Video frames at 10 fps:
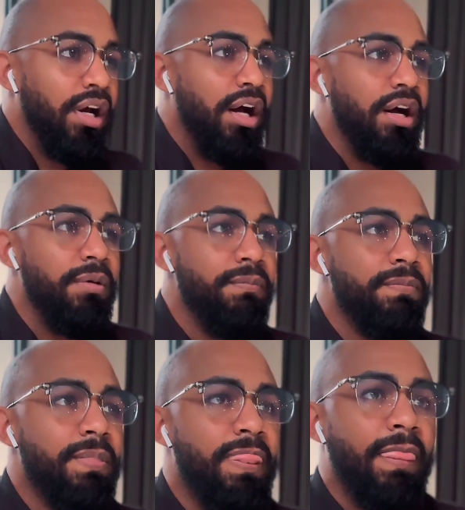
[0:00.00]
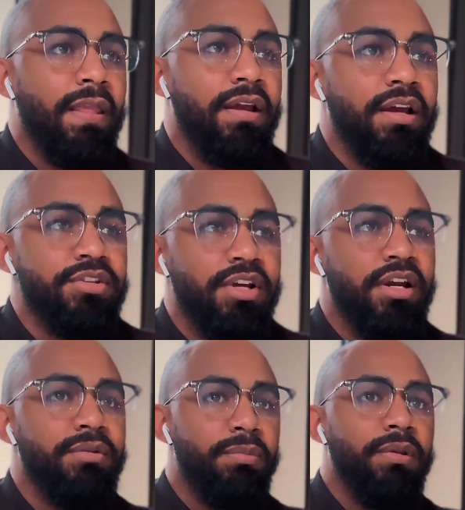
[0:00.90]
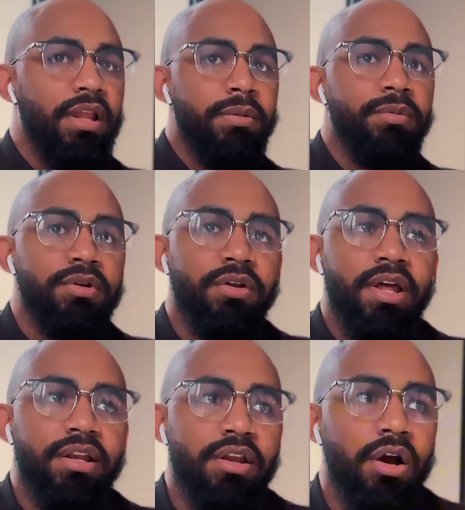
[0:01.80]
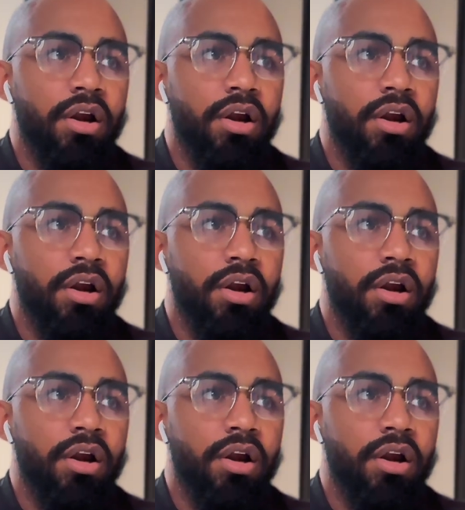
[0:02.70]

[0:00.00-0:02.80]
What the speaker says: Um, and to kind of let people know that